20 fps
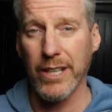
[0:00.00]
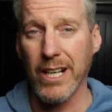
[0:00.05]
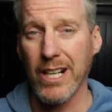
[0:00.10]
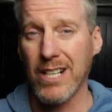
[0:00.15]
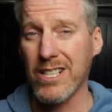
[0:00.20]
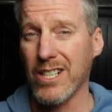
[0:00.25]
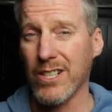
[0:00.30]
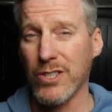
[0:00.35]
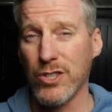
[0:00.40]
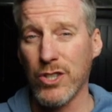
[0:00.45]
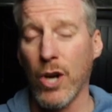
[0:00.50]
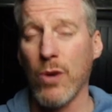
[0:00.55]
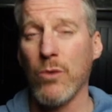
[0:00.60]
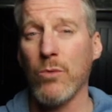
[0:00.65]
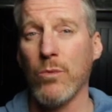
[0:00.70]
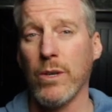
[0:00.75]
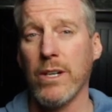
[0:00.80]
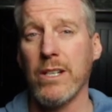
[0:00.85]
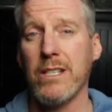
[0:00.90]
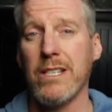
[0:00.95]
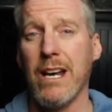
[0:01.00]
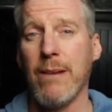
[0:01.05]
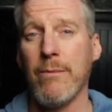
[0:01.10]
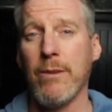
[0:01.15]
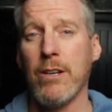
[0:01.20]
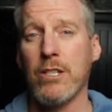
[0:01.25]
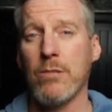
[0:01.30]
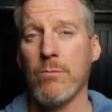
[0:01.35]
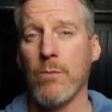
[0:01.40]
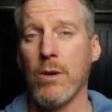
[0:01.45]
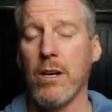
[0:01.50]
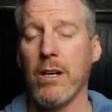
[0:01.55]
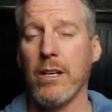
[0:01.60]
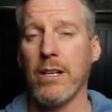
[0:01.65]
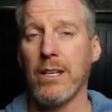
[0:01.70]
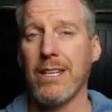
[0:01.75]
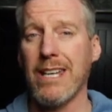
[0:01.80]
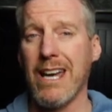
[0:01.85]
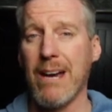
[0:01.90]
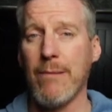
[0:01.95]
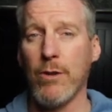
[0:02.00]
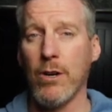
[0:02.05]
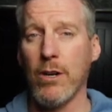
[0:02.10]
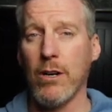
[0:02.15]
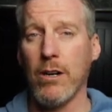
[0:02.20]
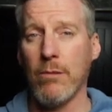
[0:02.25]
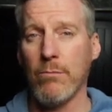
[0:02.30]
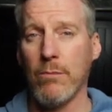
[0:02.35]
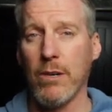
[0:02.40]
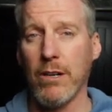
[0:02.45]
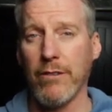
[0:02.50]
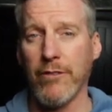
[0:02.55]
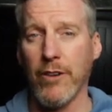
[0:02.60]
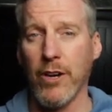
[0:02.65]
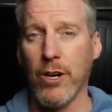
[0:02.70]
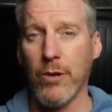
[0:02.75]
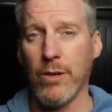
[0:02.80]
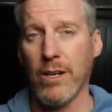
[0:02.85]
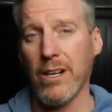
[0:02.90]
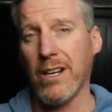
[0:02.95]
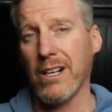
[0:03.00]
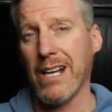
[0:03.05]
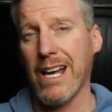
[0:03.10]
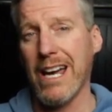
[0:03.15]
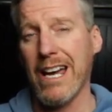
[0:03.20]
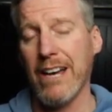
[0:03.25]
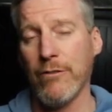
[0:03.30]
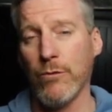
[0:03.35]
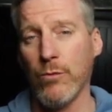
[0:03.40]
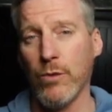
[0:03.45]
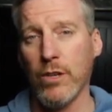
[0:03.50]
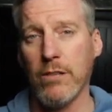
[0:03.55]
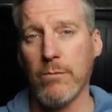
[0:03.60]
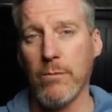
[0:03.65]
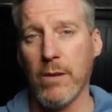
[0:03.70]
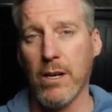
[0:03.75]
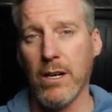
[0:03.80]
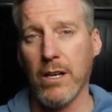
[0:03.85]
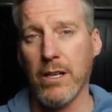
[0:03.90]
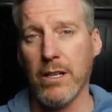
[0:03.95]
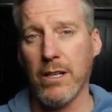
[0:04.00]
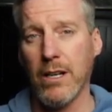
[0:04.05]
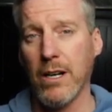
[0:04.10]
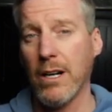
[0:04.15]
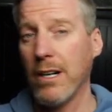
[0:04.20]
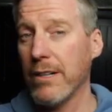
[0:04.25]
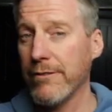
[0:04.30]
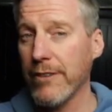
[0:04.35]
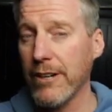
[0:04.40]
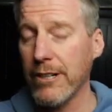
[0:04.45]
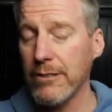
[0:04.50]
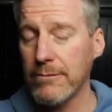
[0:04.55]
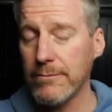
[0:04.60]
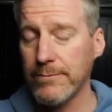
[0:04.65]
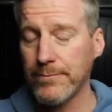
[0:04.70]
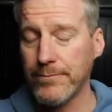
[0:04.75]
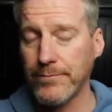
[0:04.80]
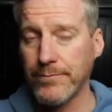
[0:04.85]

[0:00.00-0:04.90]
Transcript: there because I don't want to damage my camera on my phone like I have with my iPhone.